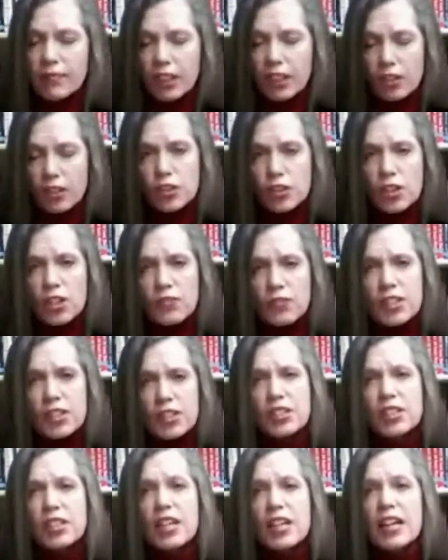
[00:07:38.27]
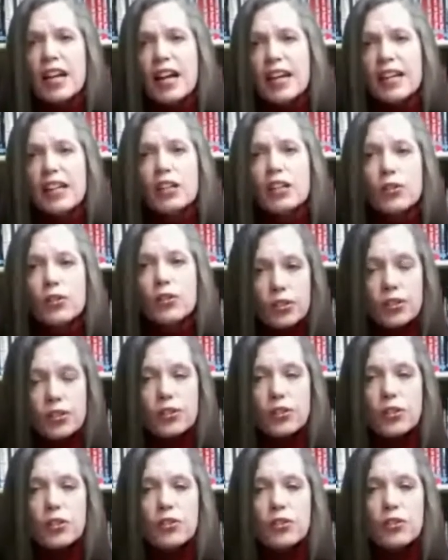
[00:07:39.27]
service, and it goes to this
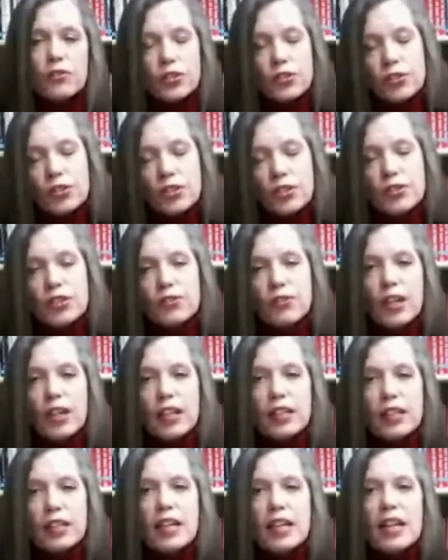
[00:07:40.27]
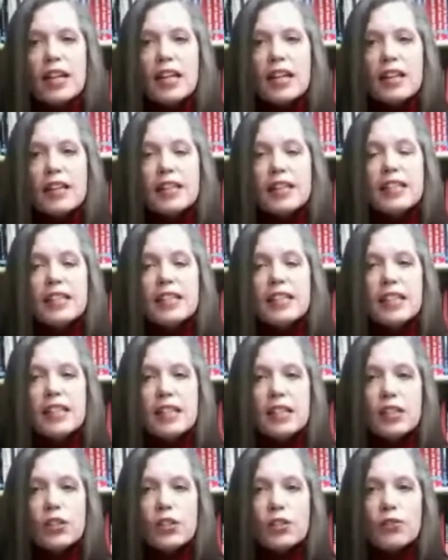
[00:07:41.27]
Universal Service Fund. The
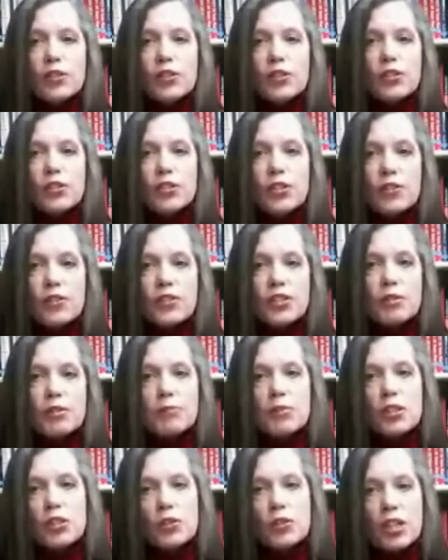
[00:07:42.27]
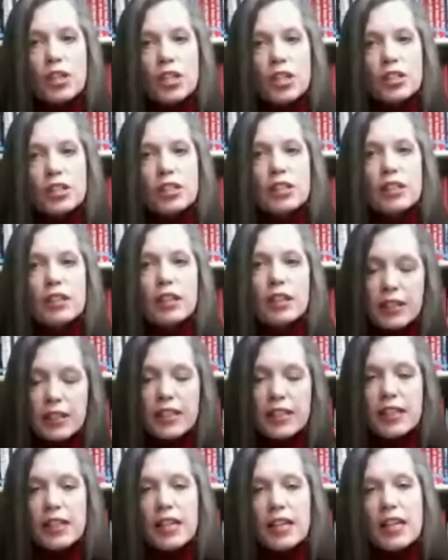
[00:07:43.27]
Universal Service Administration
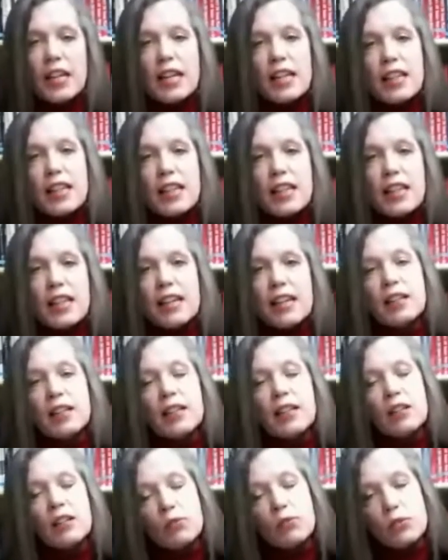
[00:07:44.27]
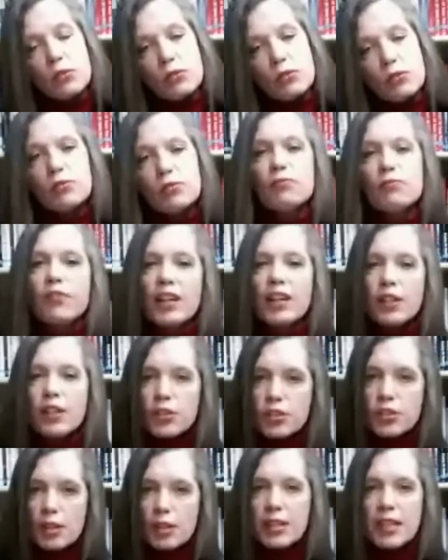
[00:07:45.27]
Company then
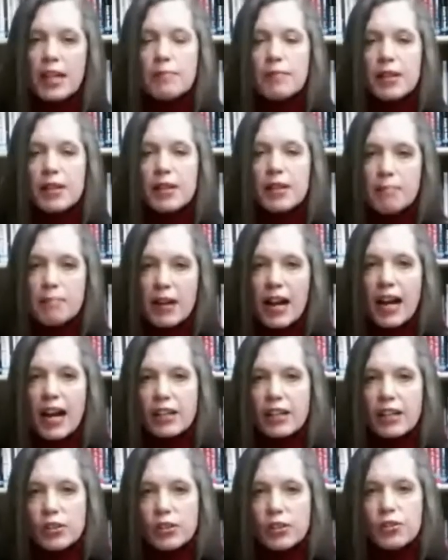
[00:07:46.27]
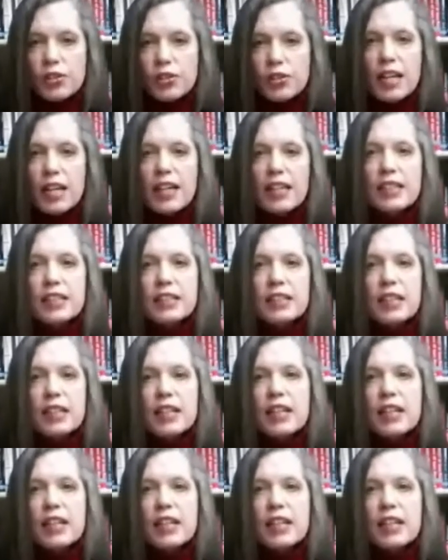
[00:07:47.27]
funnels some of that money back to states